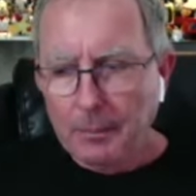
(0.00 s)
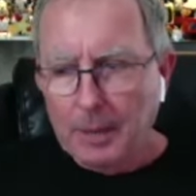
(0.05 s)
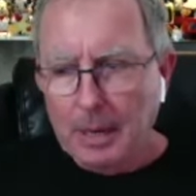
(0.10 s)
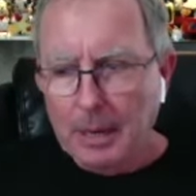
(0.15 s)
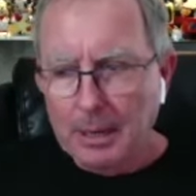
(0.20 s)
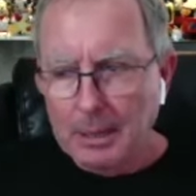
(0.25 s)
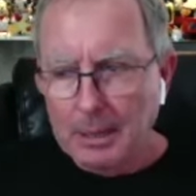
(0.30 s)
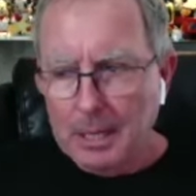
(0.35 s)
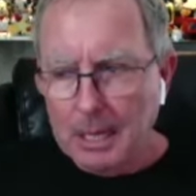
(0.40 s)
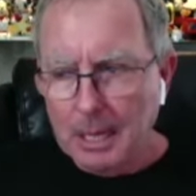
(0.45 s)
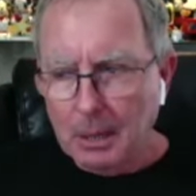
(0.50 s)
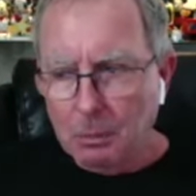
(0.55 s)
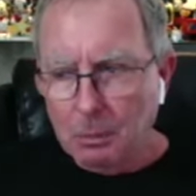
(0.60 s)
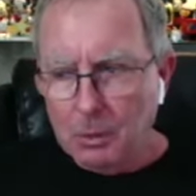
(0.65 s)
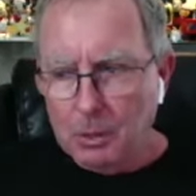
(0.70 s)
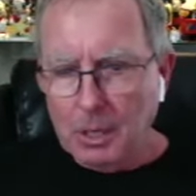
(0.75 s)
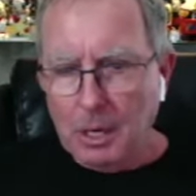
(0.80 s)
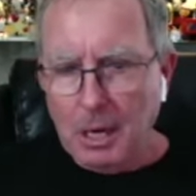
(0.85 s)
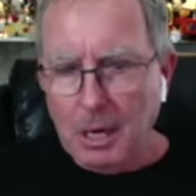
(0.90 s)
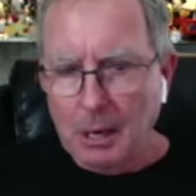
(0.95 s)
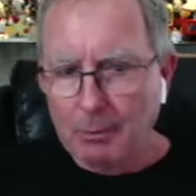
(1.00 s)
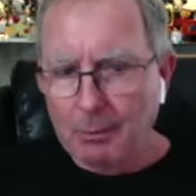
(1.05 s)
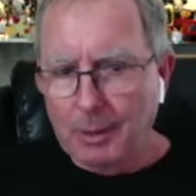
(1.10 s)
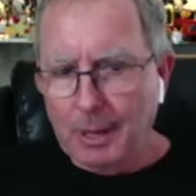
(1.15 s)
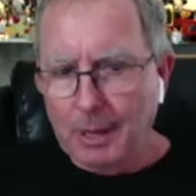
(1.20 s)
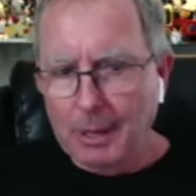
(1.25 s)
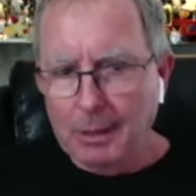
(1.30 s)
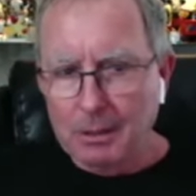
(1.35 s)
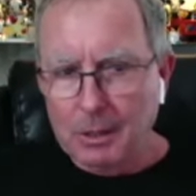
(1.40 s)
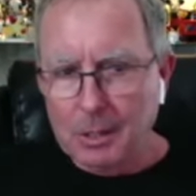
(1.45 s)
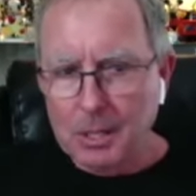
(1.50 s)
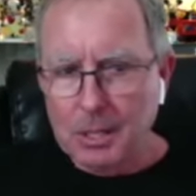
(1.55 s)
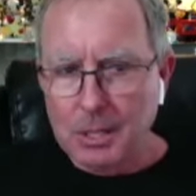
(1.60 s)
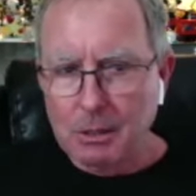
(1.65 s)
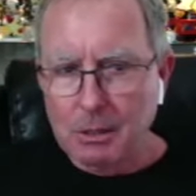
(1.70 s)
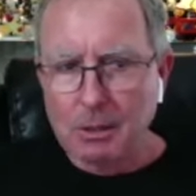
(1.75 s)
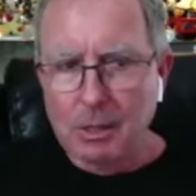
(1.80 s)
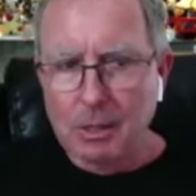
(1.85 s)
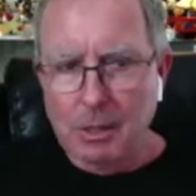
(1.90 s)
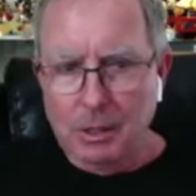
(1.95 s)
And Dick was kind of like
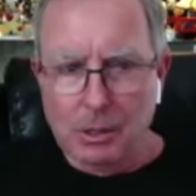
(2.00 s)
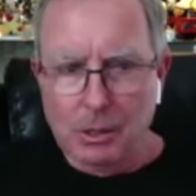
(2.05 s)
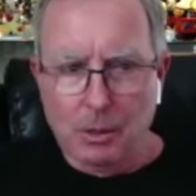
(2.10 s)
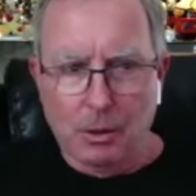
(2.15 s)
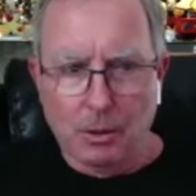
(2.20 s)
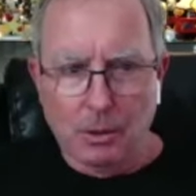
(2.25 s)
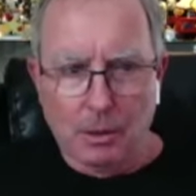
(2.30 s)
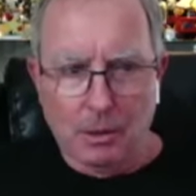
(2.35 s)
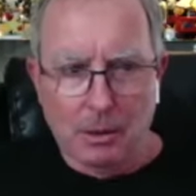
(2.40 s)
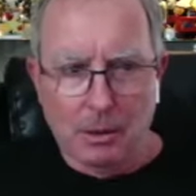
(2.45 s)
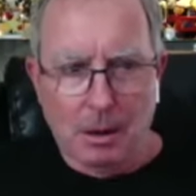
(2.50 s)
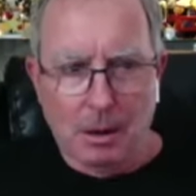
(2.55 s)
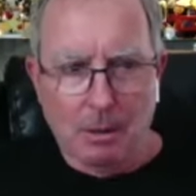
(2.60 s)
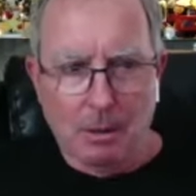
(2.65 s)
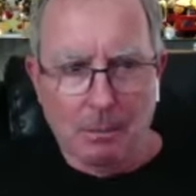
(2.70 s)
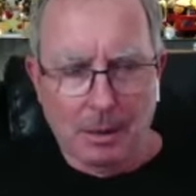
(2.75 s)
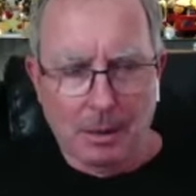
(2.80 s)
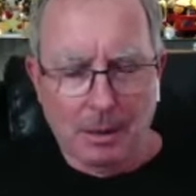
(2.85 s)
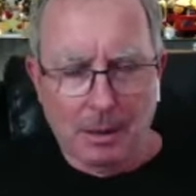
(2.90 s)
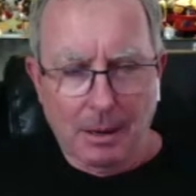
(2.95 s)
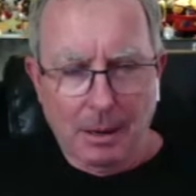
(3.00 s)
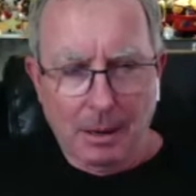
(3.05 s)
serious all the time.